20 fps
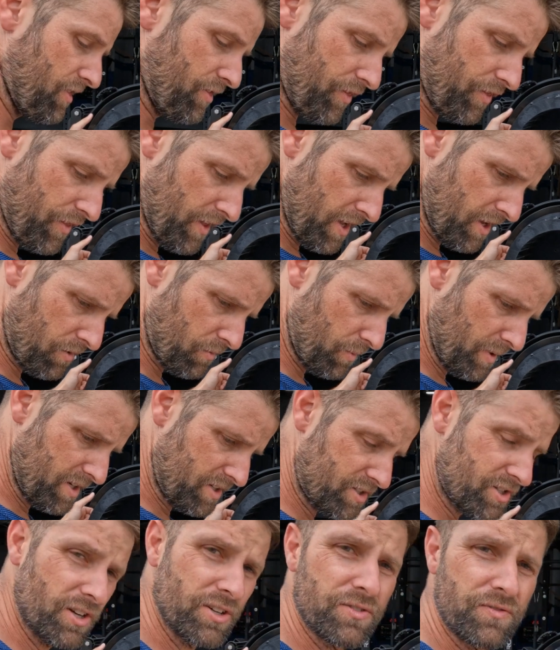I think we
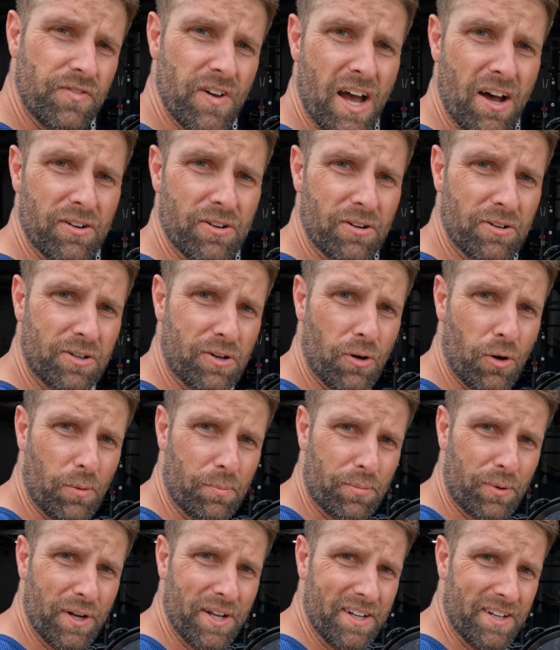just found our
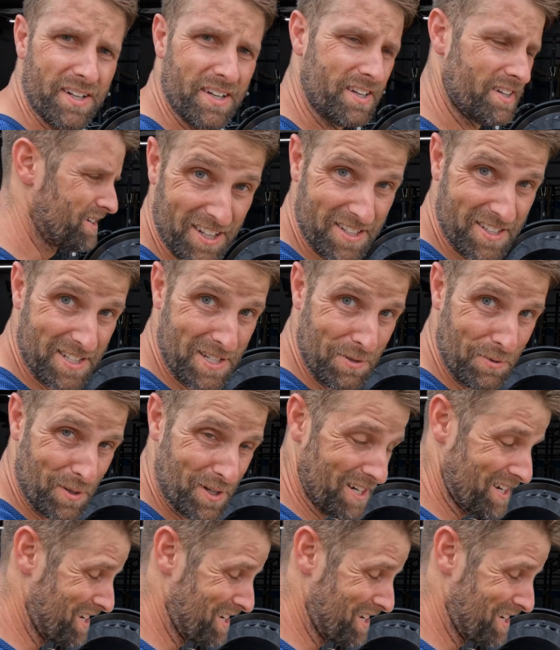culprit. Let's see what